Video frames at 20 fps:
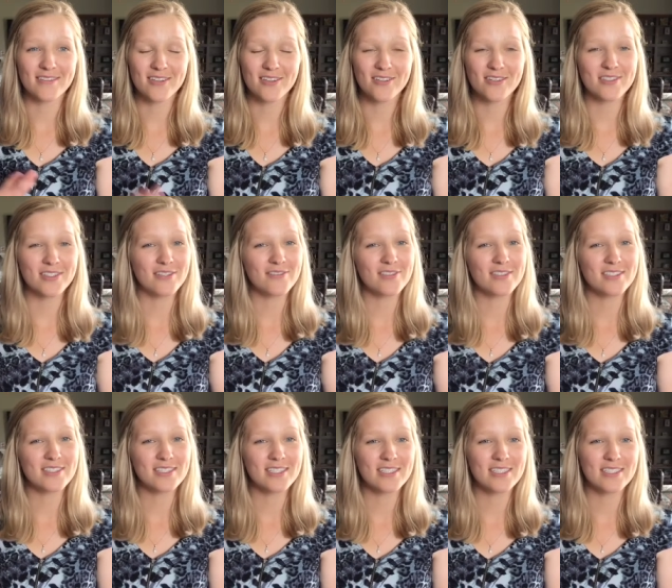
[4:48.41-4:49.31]
little
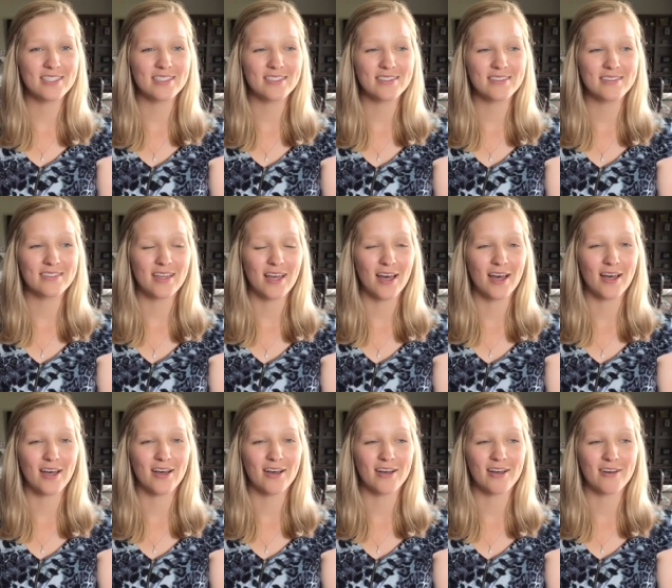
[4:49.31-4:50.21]
differences,
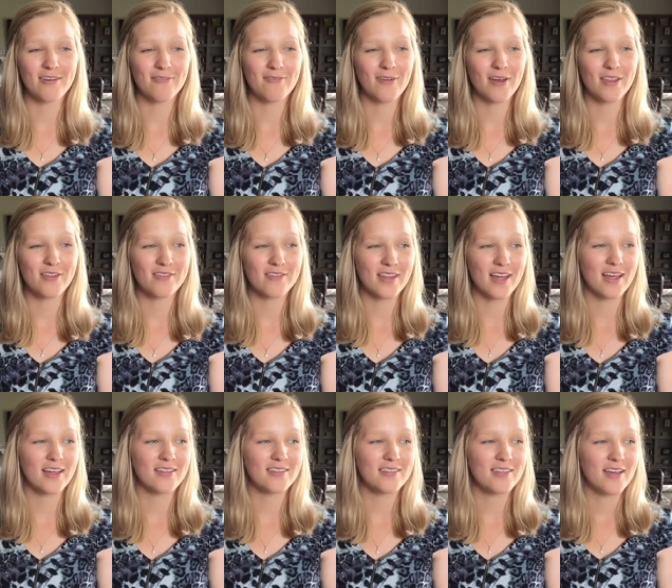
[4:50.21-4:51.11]
uh, whether
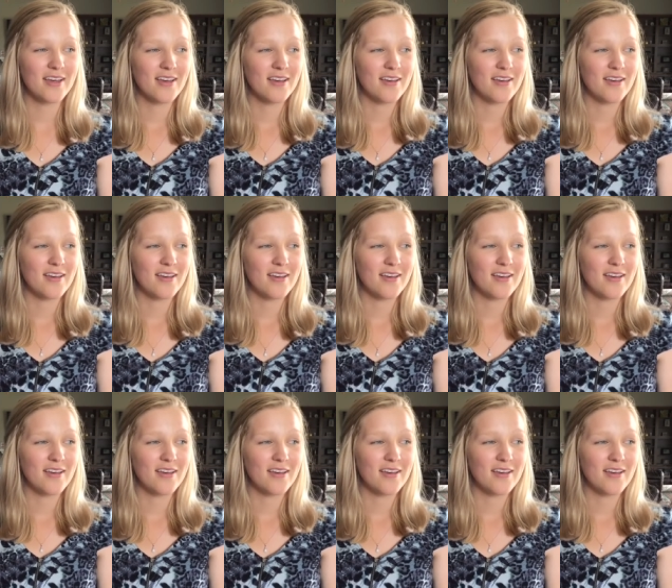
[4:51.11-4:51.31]
that's